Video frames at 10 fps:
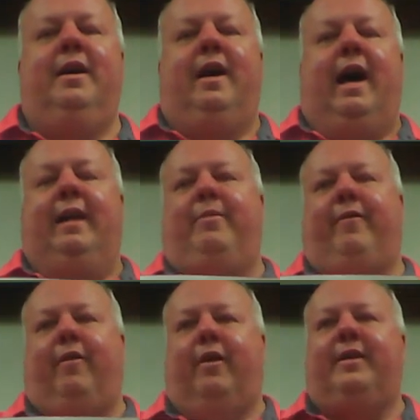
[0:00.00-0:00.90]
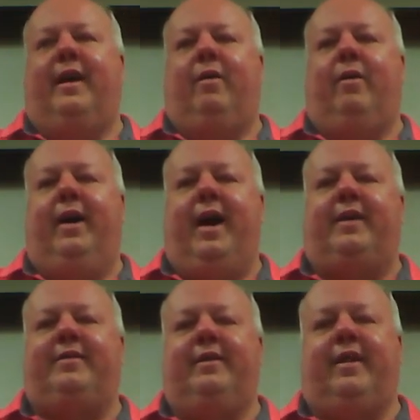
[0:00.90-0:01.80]
I'd prefer it that way.
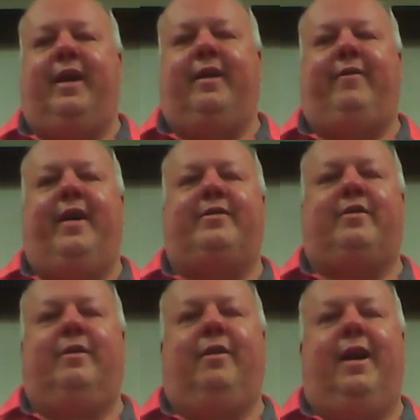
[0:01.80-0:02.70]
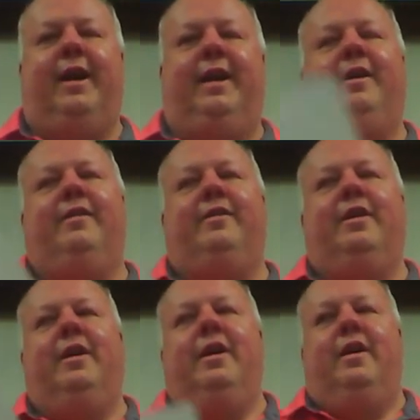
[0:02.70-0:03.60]
Actually, it's a lot faster grading because
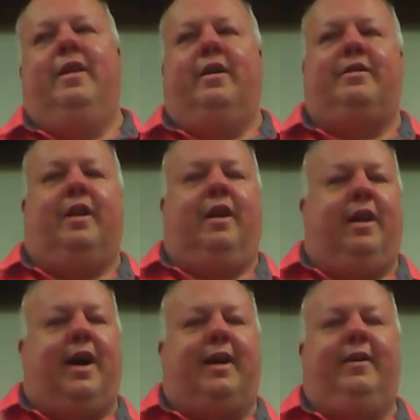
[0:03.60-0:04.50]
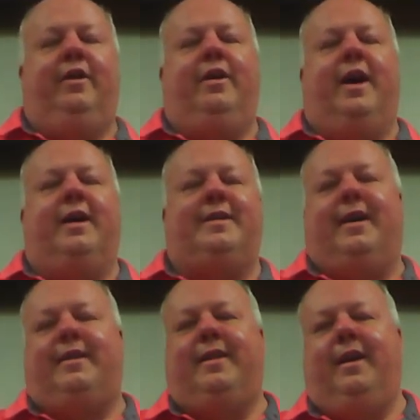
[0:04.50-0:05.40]
there's a lot of you guys
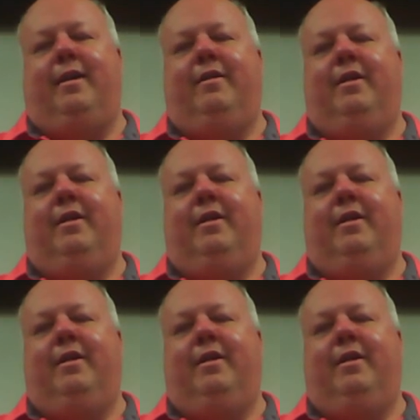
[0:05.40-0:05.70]
out there